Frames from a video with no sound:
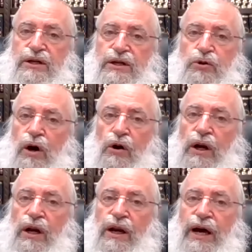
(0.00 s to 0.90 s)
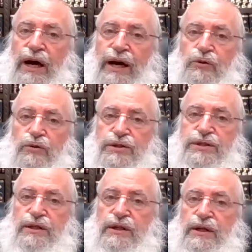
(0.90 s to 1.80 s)
you are
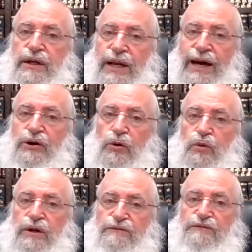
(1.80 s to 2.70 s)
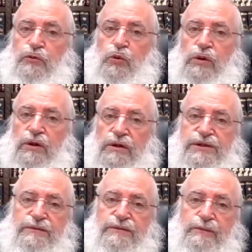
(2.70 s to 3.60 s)
liars, not only fools?